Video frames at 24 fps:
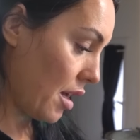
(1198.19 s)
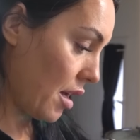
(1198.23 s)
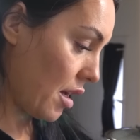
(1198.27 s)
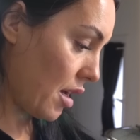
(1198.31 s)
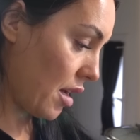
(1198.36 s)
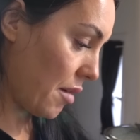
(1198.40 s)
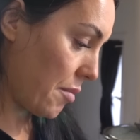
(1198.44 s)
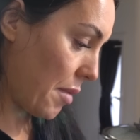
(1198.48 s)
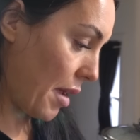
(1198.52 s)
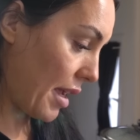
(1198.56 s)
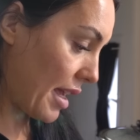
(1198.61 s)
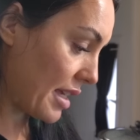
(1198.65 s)

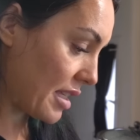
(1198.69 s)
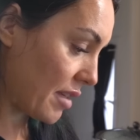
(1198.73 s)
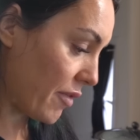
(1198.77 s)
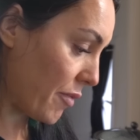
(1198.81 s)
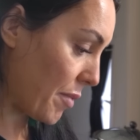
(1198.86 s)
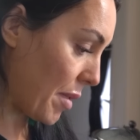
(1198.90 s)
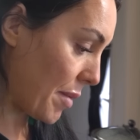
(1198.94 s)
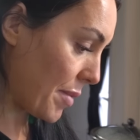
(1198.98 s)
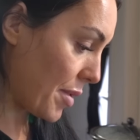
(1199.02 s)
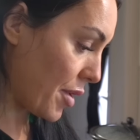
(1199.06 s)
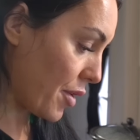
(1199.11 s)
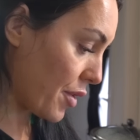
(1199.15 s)
um, I guess if
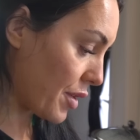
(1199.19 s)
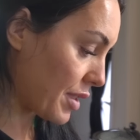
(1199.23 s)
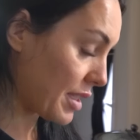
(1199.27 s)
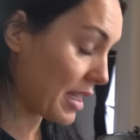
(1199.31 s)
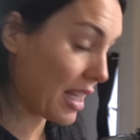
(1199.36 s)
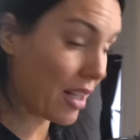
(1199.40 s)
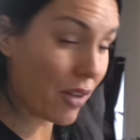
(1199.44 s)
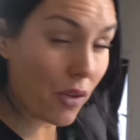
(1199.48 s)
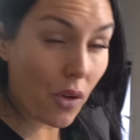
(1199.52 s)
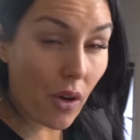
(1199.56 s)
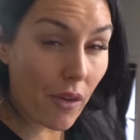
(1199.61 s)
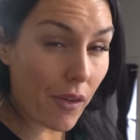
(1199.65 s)
maybe you're a
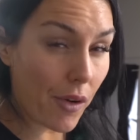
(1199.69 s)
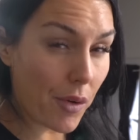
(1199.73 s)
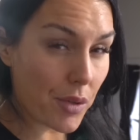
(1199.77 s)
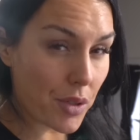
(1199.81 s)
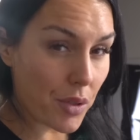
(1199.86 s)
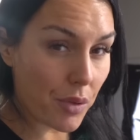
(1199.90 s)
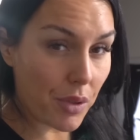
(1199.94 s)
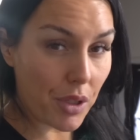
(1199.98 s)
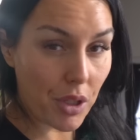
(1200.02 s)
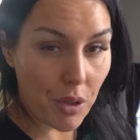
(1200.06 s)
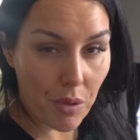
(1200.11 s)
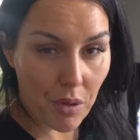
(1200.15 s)
single if it was
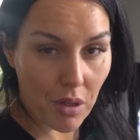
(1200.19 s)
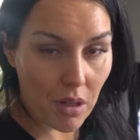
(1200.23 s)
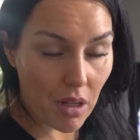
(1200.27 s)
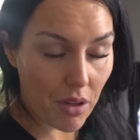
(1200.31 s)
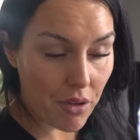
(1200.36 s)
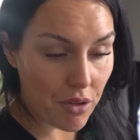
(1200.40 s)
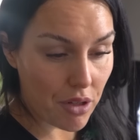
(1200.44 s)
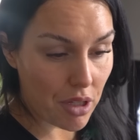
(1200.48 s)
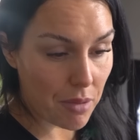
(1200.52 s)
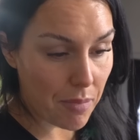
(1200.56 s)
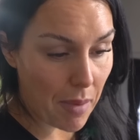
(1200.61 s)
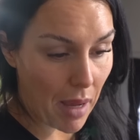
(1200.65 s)
only you and
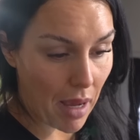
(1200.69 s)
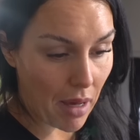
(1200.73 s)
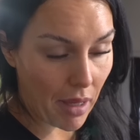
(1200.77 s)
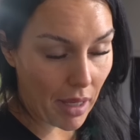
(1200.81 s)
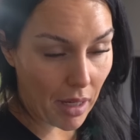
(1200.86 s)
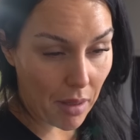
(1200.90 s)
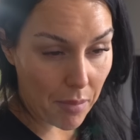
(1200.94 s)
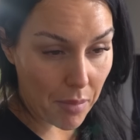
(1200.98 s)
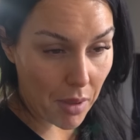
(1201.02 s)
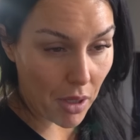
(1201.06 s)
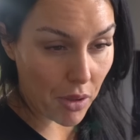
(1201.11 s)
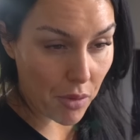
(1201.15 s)
another spot
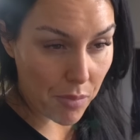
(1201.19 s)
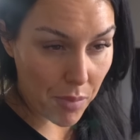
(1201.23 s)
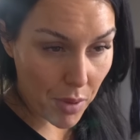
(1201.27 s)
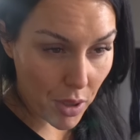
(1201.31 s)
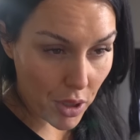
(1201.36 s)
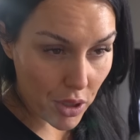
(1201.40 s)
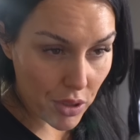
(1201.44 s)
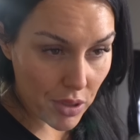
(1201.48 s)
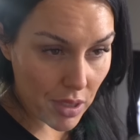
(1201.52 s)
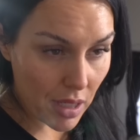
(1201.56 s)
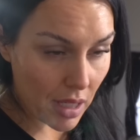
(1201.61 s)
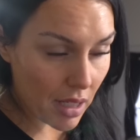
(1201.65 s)
like another
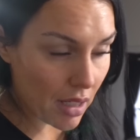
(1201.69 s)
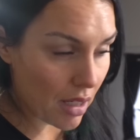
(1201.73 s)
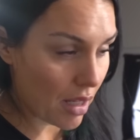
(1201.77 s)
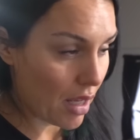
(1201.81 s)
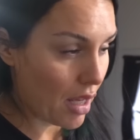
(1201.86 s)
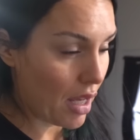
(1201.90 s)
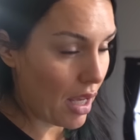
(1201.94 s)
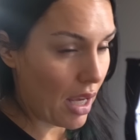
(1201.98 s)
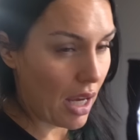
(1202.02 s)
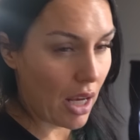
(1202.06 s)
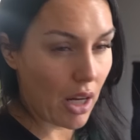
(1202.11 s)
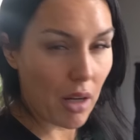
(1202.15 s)
person
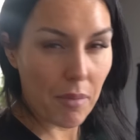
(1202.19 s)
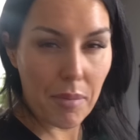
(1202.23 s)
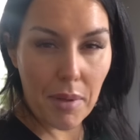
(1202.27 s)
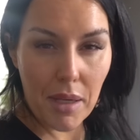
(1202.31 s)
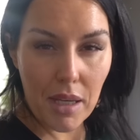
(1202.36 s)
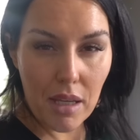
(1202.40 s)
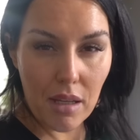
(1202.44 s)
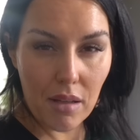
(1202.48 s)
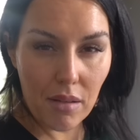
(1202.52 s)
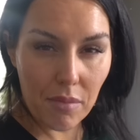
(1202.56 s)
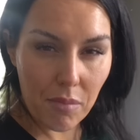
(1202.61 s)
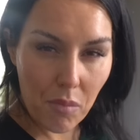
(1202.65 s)
it'll
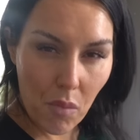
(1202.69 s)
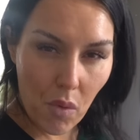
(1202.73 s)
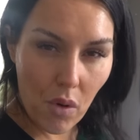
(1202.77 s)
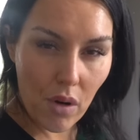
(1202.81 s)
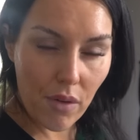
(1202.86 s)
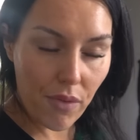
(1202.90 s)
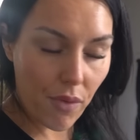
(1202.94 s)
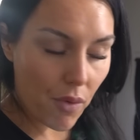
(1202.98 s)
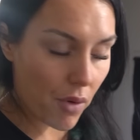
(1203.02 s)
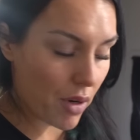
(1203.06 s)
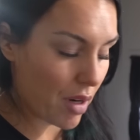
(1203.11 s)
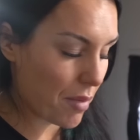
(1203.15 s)
be more
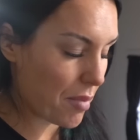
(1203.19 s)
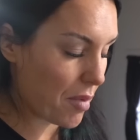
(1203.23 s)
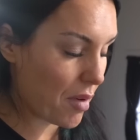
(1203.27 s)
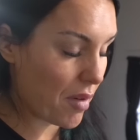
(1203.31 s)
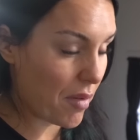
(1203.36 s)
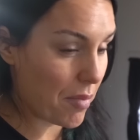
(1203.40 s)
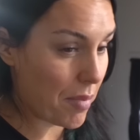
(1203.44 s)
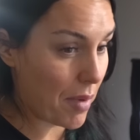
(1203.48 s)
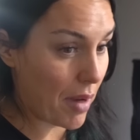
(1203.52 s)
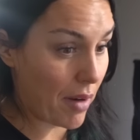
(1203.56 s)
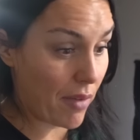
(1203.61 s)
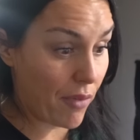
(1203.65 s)

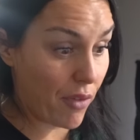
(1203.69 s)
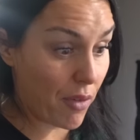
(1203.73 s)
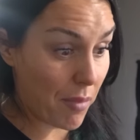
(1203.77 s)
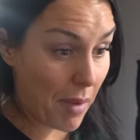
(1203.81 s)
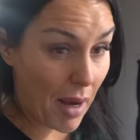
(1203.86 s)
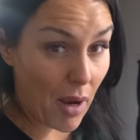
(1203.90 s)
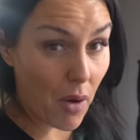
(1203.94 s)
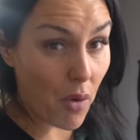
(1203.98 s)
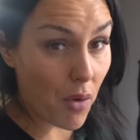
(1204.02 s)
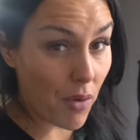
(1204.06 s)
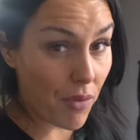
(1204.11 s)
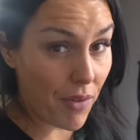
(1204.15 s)
affordable but for
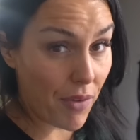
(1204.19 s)
my whole